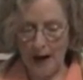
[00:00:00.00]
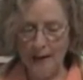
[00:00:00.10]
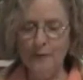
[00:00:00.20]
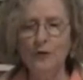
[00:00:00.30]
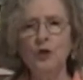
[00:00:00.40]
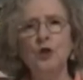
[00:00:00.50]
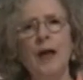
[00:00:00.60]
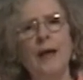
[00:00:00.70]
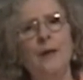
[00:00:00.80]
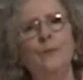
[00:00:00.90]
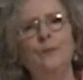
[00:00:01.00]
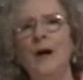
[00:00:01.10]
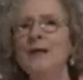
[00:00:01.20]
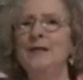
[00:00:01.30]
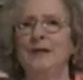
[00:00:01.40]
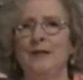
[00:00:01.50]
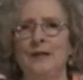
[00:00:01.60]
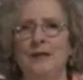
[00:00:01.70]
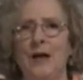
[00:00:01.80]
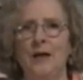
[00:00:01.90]
I envision an abundant
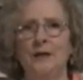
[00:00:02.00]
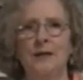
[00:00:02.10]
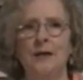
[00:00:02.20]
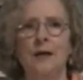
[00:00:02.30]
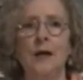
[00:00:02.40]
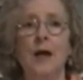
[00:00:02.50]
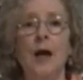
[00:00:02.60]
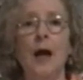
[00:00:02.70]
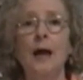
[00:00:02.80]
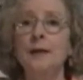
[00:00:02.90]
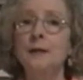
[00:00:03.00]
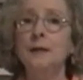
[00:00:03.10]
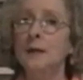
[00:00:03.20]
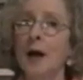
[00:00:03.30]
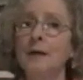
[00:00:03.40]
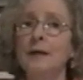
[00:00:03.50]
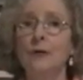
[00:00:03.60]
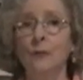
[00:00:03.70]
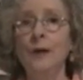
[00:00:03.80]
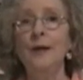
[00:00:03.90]
society, a society
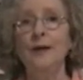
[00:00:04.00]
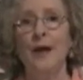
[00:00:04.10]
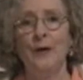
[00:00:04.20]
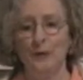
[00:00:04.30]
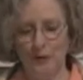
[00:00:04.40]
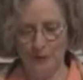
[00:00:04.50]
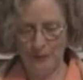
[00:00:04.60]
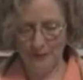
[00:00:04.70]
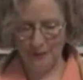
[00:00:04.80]
of millionaires,